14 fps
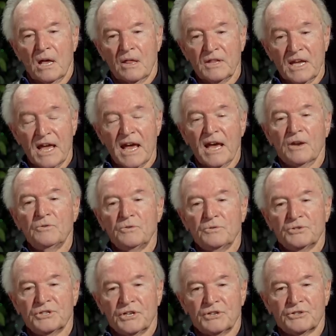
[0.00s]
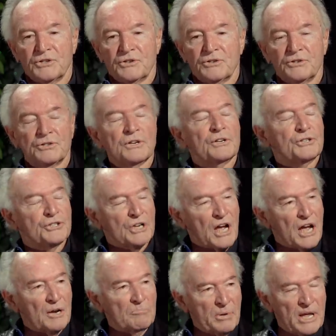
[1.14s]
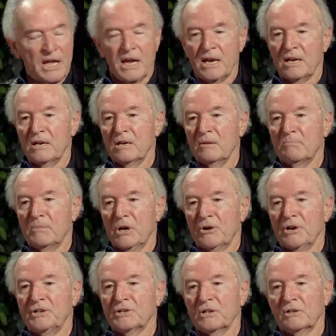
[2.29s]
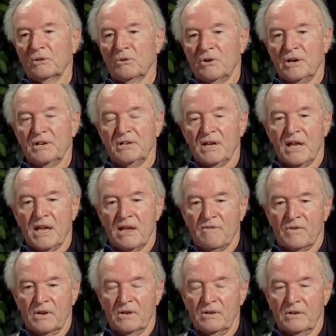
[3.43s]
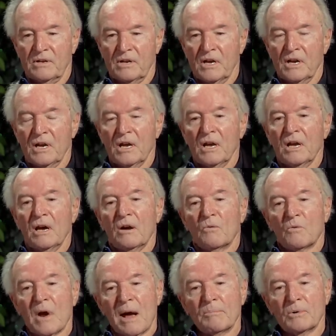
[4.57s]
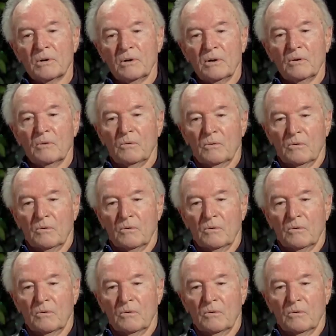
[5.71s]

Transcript: the Andrews sisters, John Payne, married to Gloria DeHaven, Robert